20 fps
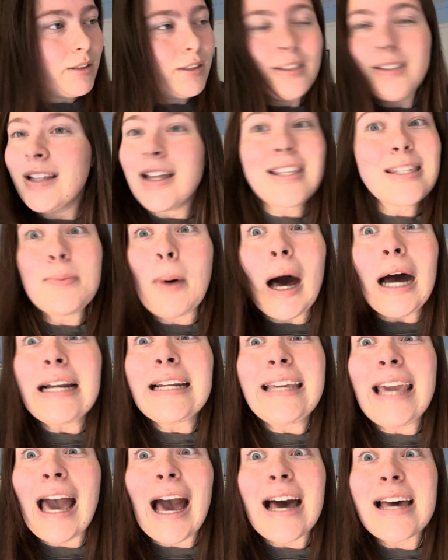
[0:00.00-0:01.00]
let's
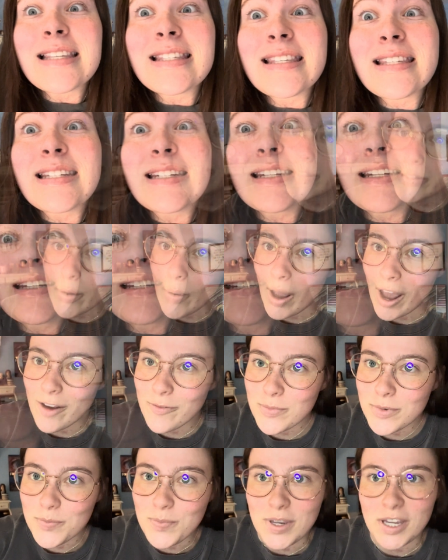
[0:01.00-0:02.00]
podcast. So
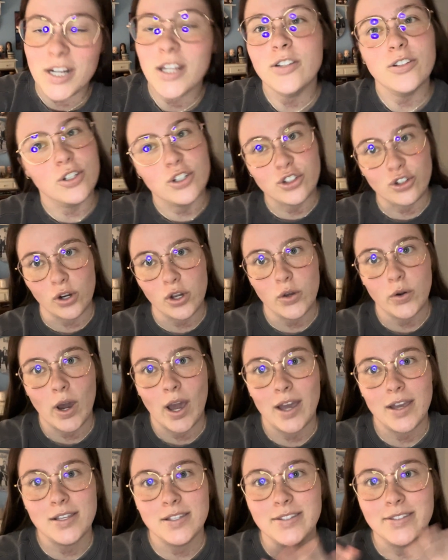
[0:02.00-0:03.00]
I've been meaning to show you
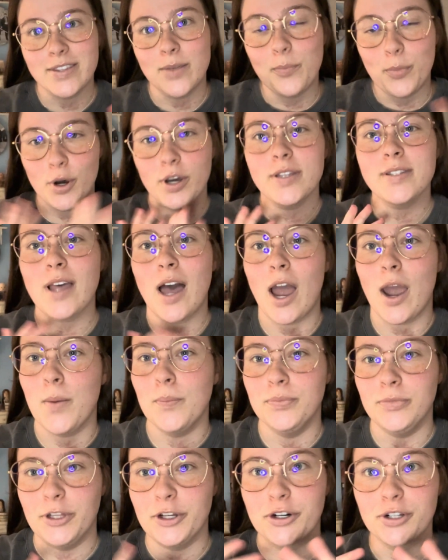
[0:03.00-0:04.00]
guys the books
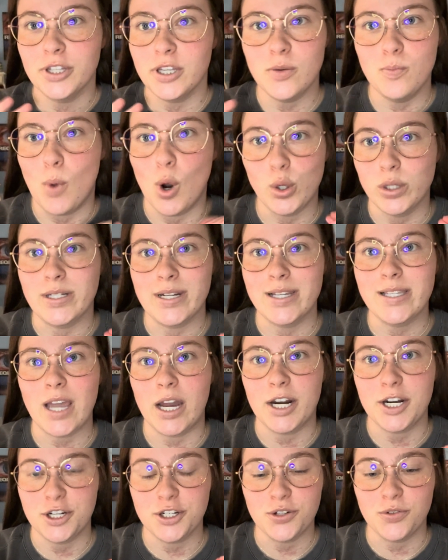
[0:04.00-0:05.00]
I'm literally most
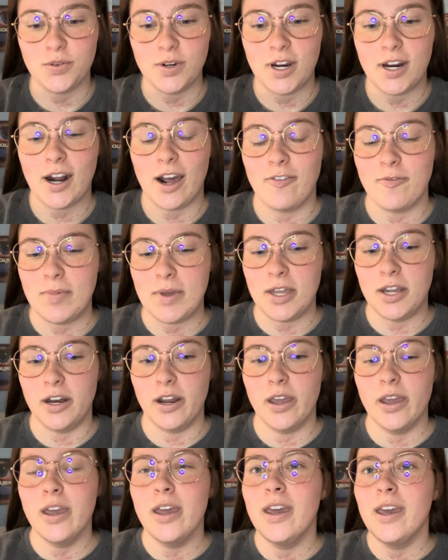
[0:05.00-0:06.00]
excited to read. I've
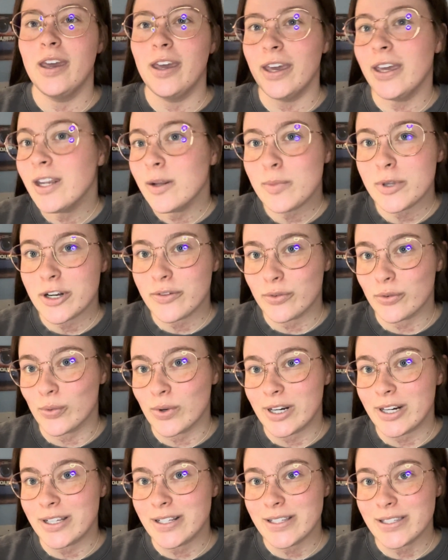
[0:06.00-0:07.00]
been in a bit of a
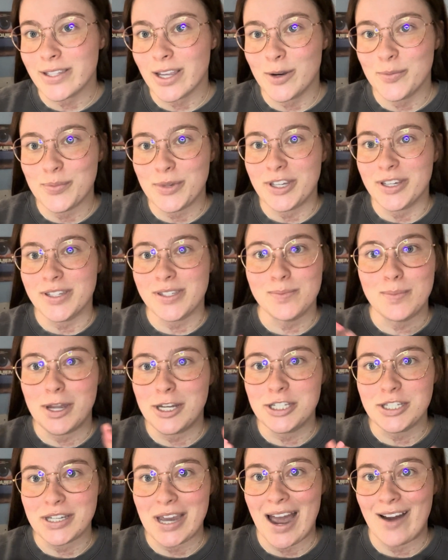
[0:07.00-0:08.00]
reading slump because
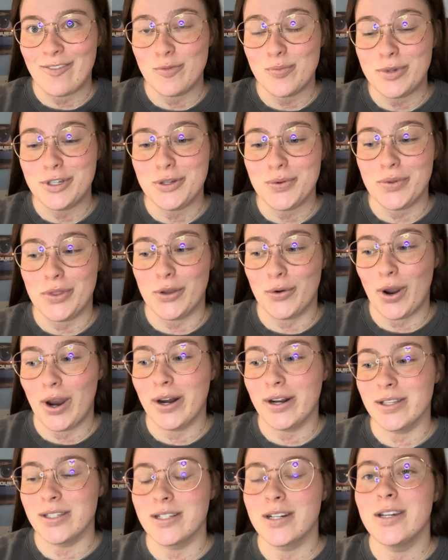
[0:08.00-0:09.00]
mentally I haven't been doing the
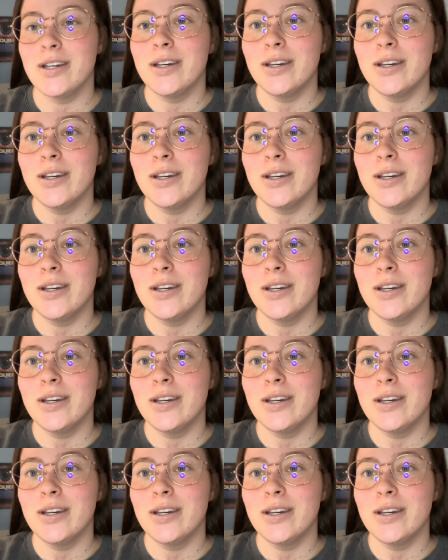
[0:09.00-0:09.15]
greatest,